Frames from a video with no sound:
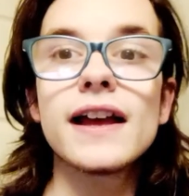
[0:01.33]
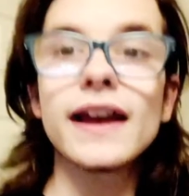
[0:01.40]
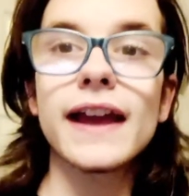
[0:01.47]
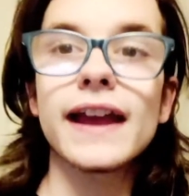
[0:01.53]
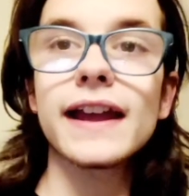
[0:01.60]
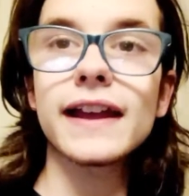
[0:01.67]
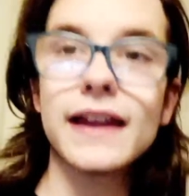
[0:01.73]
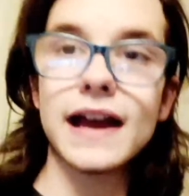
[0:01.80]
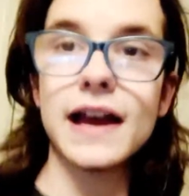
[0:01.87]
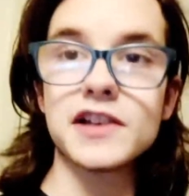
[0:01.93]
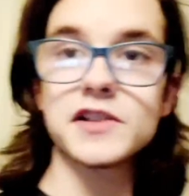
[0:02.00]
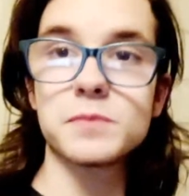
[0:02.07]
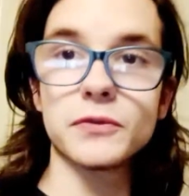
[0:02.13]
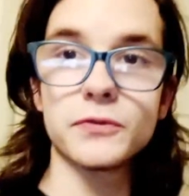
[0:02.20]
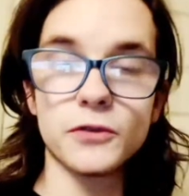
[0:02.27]
Hey
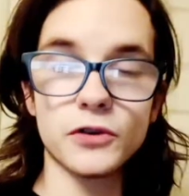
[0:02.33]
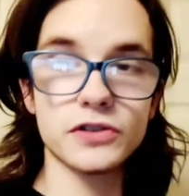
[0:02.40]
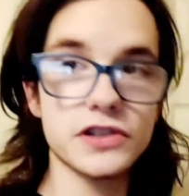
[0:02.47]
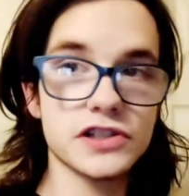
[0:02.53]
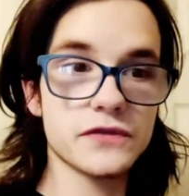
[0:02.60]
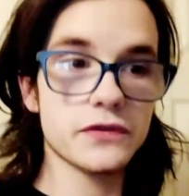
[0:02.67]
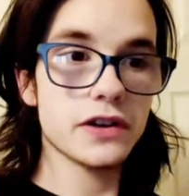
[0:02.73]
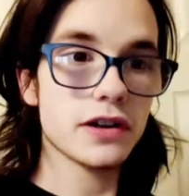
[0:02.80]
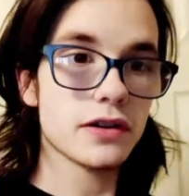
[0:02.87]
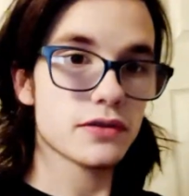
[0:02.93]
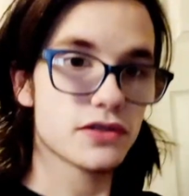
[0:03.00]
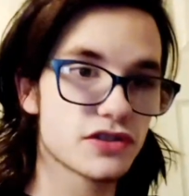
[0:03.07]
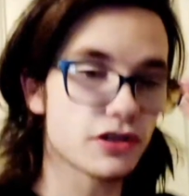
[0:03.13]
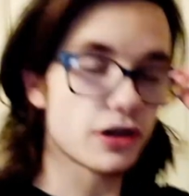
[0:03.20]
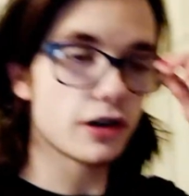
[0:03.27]
guys, before this video
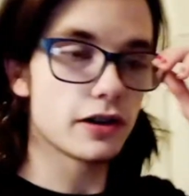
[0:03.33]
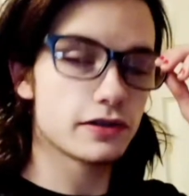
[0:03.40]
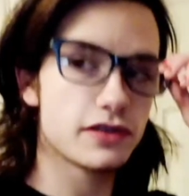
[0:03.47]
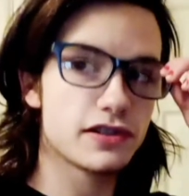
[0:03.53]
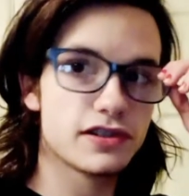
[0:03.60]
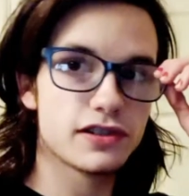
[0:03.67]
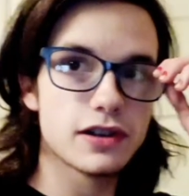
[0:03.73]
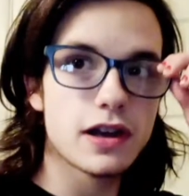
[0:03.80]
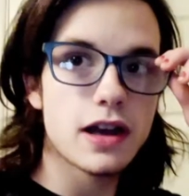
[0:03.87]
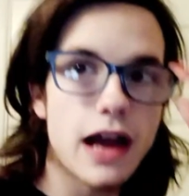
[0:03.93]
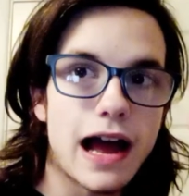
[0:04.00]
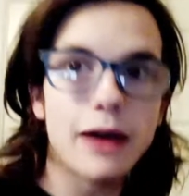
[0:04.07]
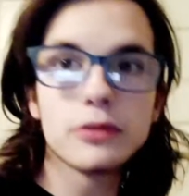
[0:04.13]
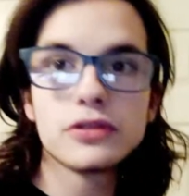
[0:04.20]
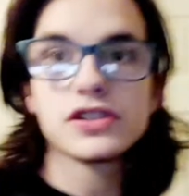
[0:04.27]
starts,
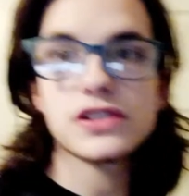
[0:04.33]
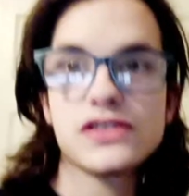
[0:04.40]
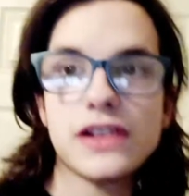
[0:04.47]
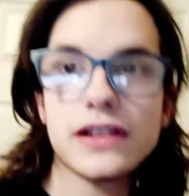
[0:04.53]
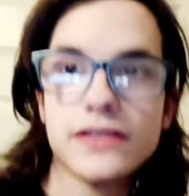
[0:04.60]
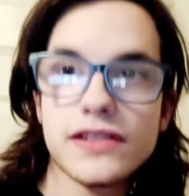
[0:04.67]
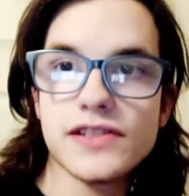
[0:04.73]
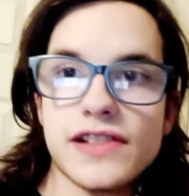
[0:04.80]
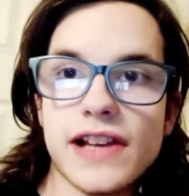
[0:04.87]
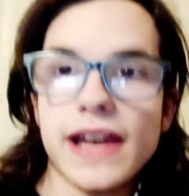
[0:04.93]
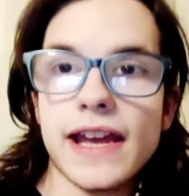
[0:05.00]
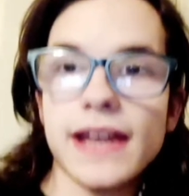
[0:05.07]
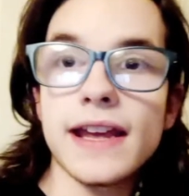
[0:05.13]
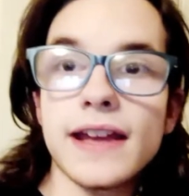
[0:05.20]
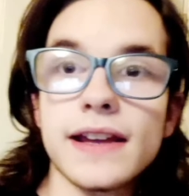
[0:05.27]
I would just like to
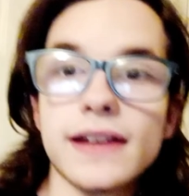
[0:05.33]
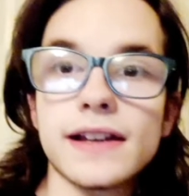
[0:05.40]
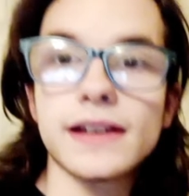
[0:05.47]
say